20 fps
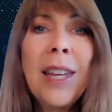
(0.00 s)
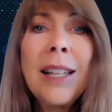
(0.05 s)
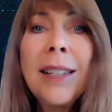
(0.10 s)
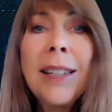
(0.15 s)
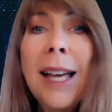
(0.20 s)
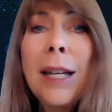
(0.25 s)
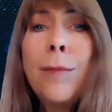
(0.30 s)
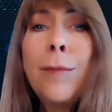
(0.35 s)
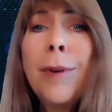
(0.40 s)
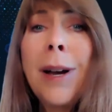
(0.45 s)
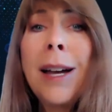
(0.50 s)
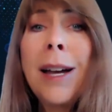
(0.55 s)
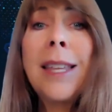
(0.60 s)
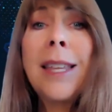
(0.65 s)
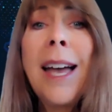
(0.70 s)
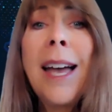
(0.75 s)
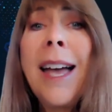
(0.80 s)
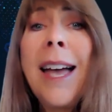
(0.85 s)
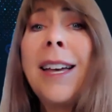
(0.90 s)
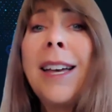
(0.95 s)
led by
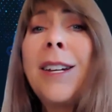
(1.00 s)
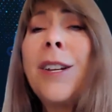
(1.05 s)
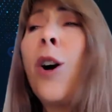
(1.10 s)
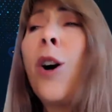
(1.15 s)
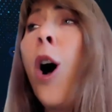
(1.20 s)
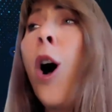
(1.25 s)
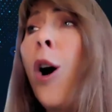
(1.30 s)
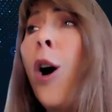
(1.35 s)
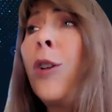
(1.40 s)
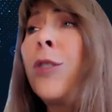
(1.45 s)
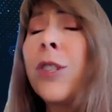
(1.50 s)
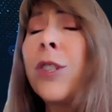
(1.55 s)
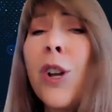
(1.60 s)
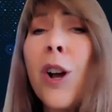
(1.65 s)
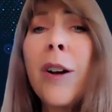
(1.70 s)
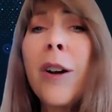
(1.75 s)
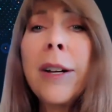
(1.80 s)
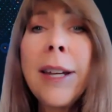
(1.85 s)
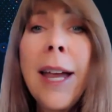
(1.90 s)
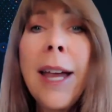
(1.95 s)
the head
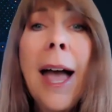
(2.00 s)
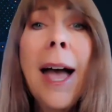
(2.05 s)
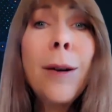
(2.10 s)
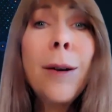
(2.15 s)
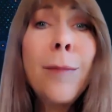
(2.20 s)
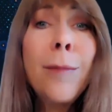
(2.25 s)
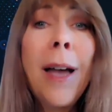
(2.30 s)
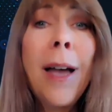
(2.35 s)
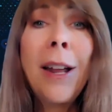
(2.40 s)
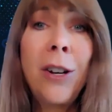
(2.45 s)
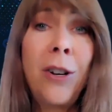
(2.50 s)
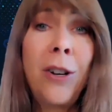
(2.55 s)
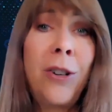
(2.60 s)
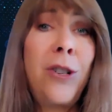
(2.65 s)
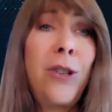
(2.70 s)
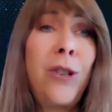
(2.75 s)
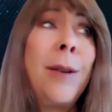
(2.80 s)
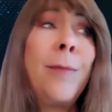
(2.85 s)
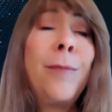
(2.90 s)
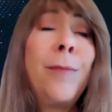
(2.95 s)
all-star CAD
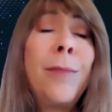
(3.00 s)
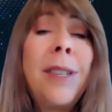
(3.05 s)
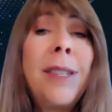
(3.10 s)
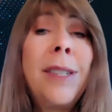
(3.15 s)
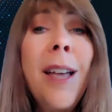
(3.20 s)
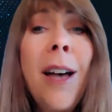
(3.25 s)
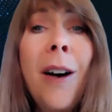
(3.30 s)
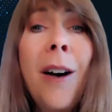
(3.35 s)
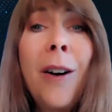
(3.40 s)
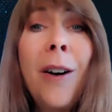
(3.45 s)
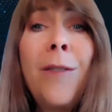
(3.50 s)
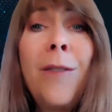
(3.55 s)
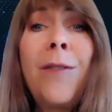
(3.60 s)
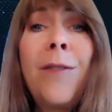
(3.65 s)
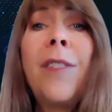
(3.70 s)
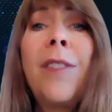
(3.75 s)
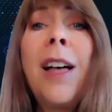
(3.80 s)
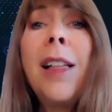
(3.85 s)
manager himself.